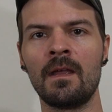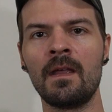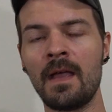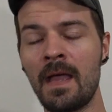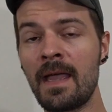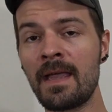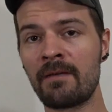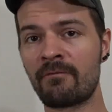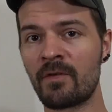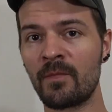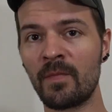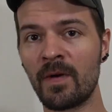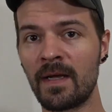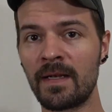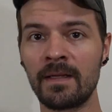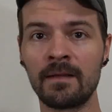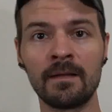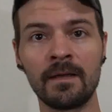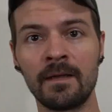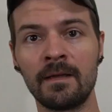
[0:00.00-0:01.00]
Hey
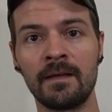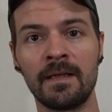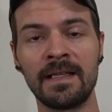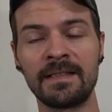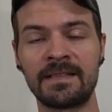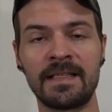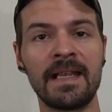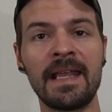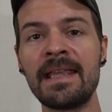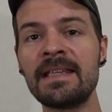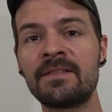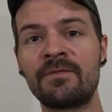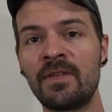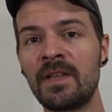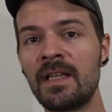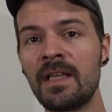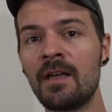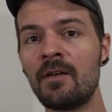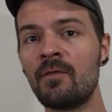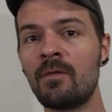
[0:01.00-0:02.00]
everybody, in today's
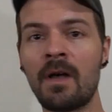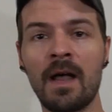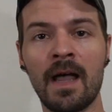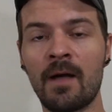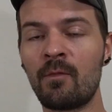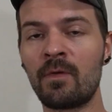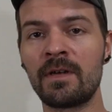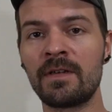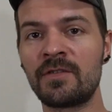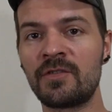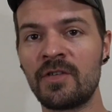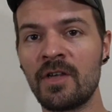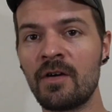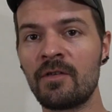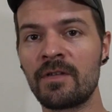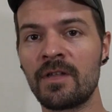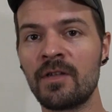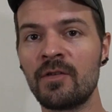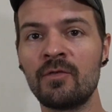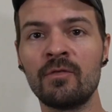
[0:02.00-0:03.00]
video I want to show
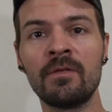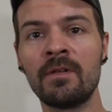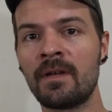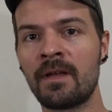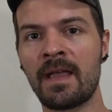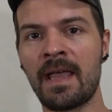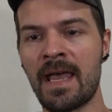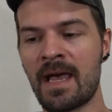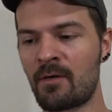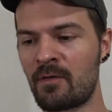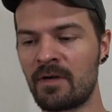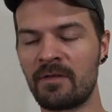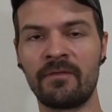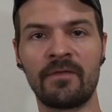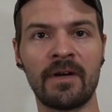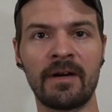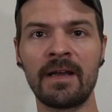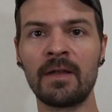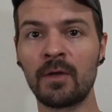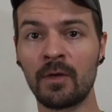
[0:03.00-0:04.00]
you how a
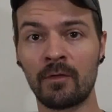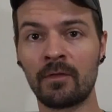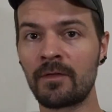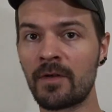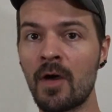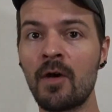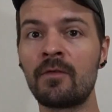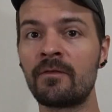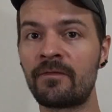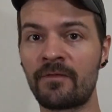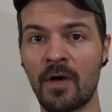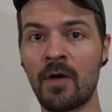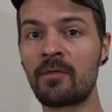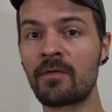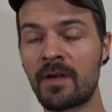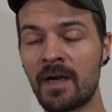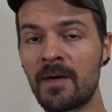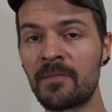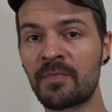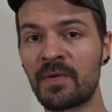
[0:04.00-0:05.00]
very little known
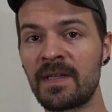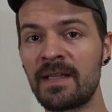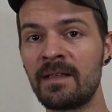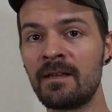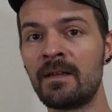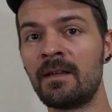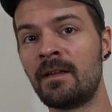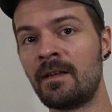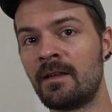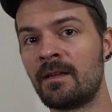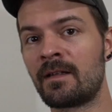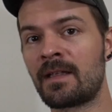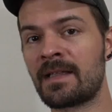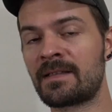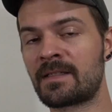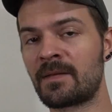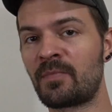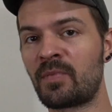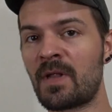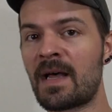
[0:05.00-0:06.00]
phone company can
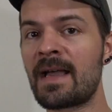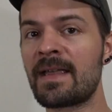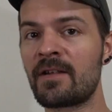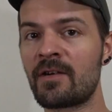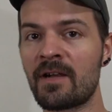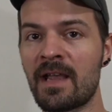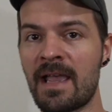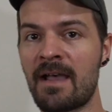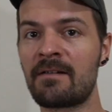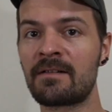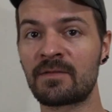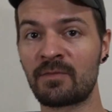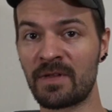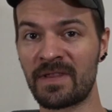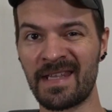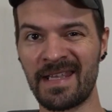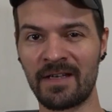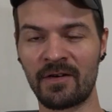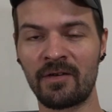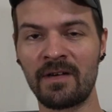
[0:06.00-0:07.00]
supply your house
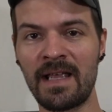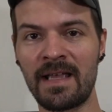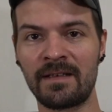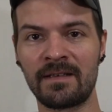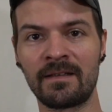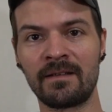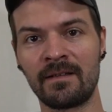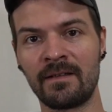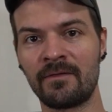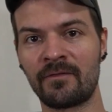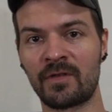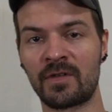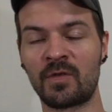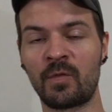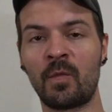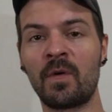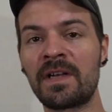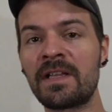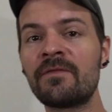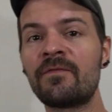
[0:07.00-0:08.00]
with internet for
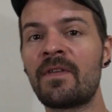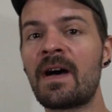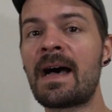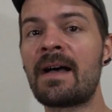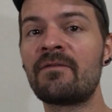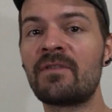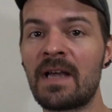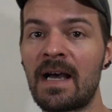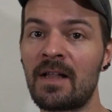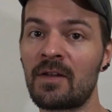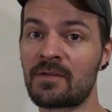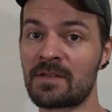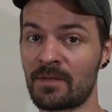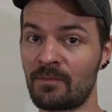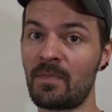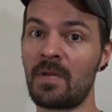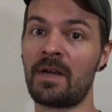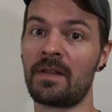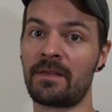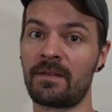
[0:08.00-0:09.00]
$25 a
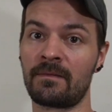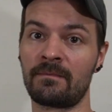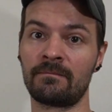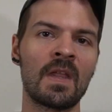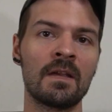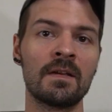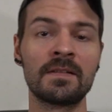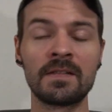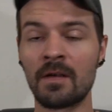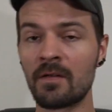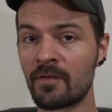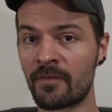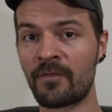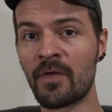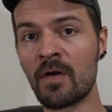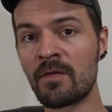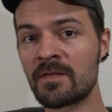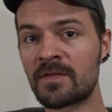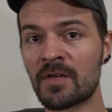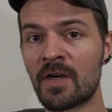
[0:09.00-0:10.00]
month. So the
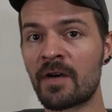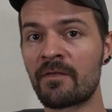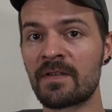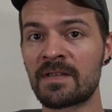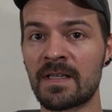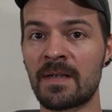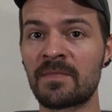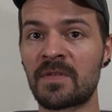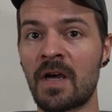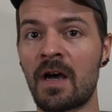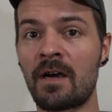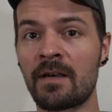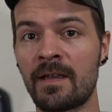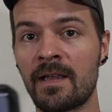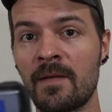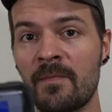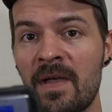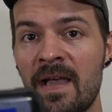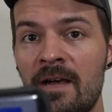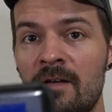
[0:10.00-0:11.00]
phone service I'm
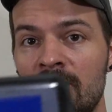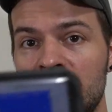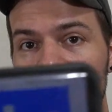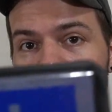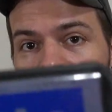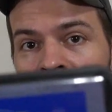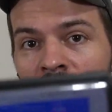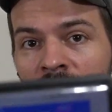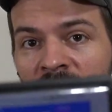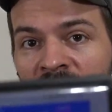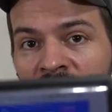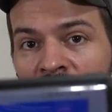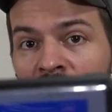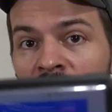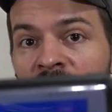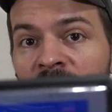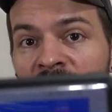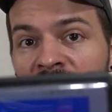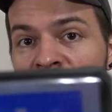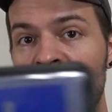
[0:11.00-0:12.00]
talking about is
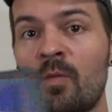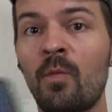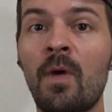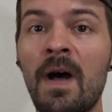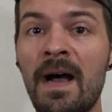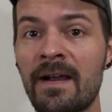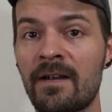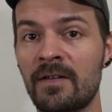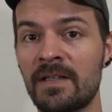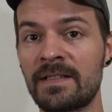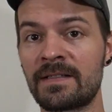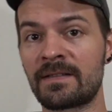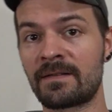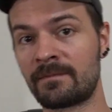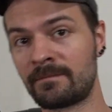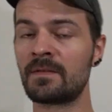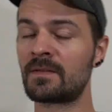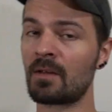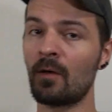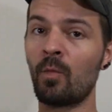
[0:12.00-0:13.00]
called Visible Wireless.
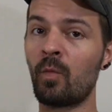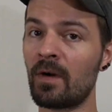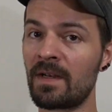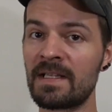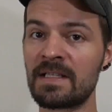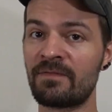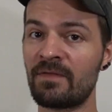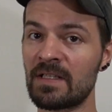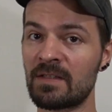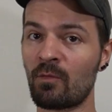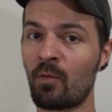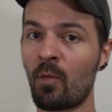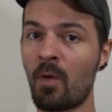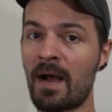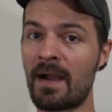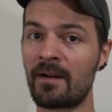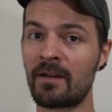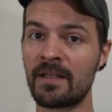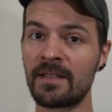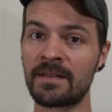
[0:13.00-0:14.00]
So what is Visible
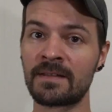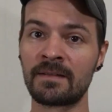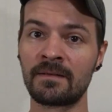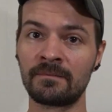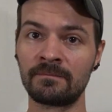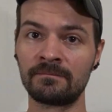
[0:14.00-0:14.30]
Wireless?